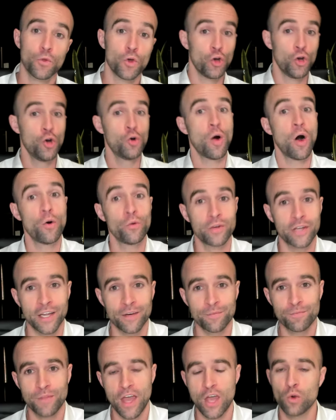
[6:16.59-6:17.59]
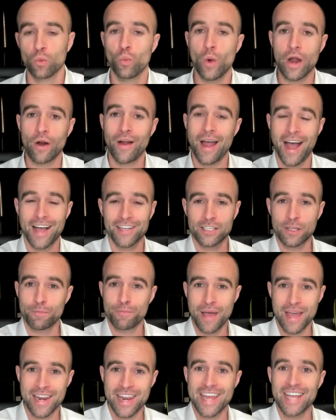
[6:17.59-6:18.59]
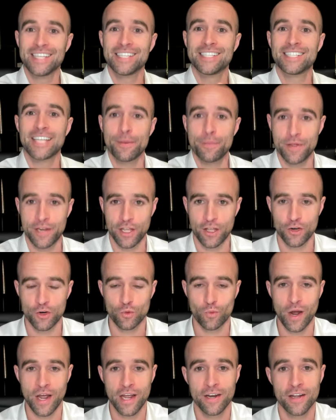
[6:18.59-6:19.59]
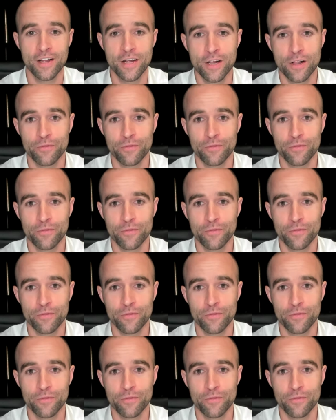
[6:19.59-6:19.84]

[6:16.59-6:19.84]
who owned it and where has it been exhibited, right?